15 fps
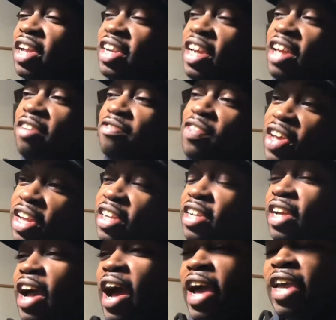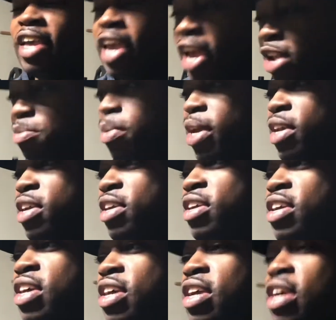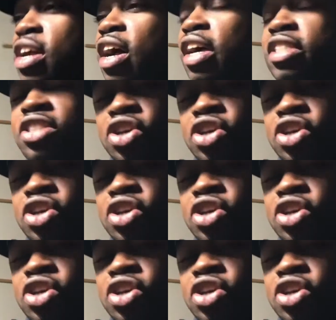event I can make it. It's gonna be